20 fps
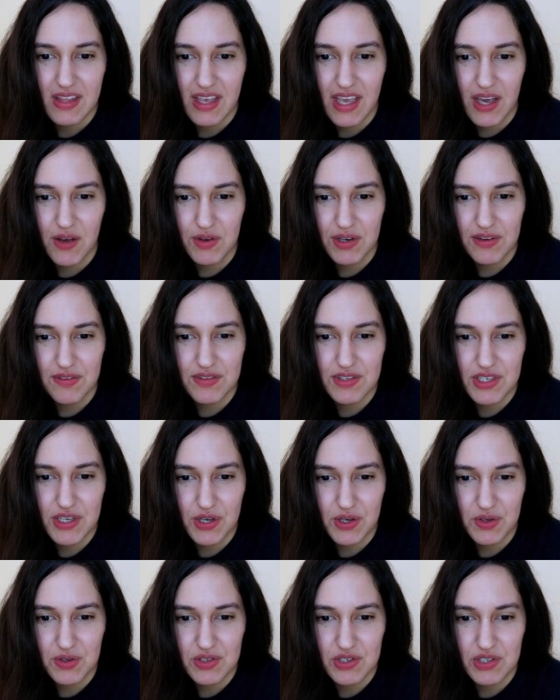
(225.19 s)
I would have
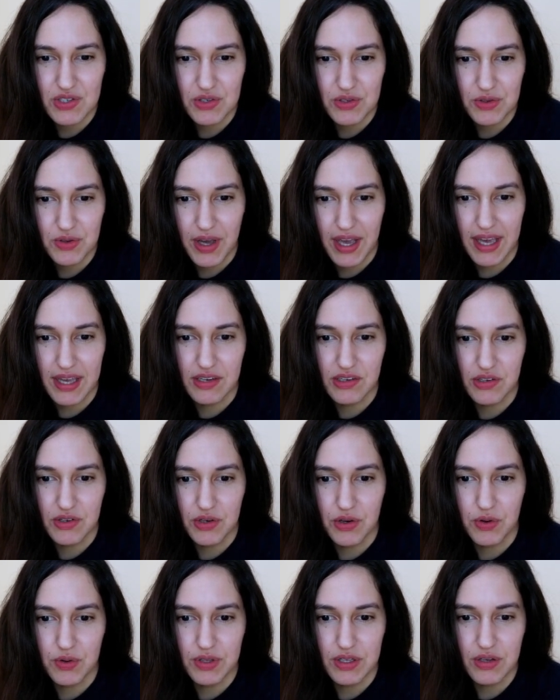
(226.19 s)
told you had
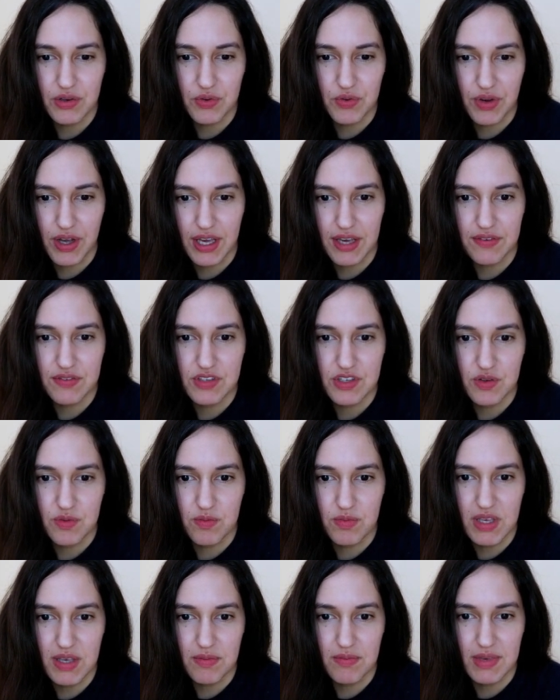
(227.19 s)
you only arrived to
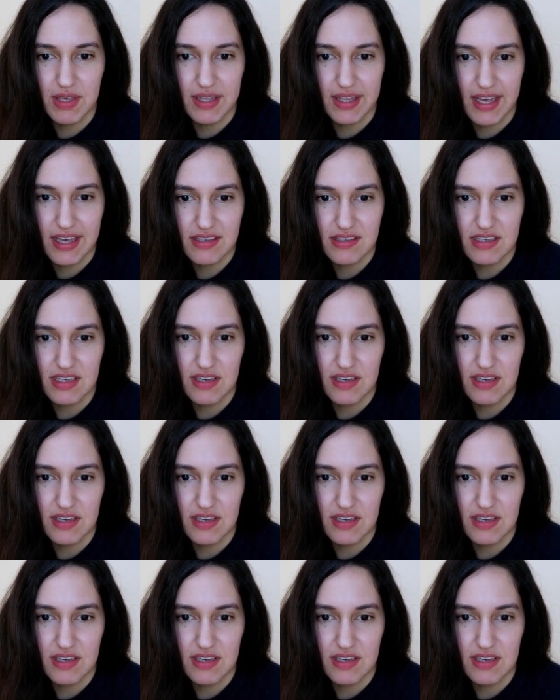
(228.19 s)
meet me last